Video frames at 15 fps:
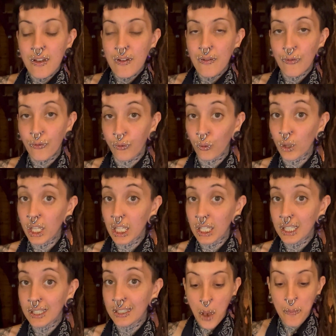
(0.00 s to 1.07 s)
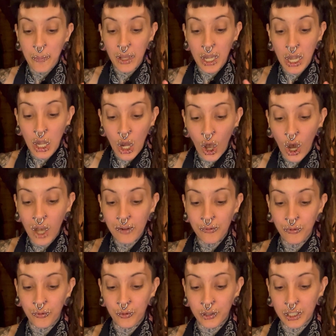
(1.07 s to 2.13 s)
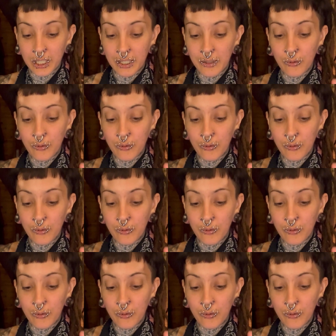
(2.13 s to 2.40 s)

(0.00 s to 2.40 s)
free, but not free